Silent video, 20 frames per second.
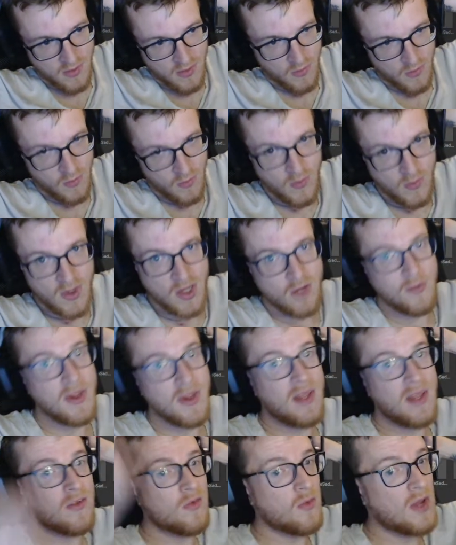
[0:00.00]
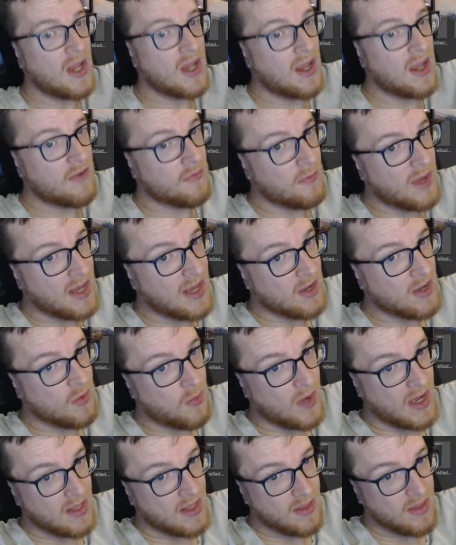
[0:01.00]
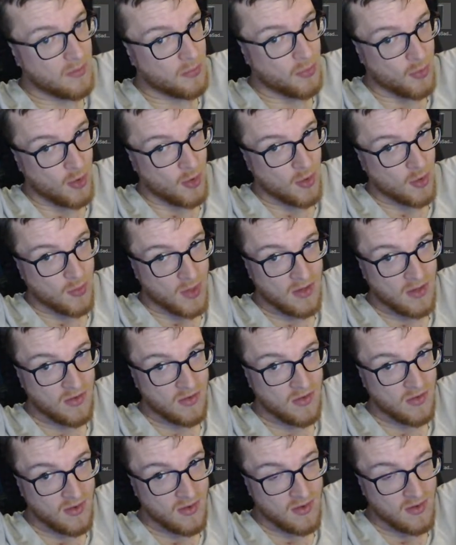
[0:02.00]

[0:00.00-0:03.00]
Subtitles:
Which means we have made quite the progress.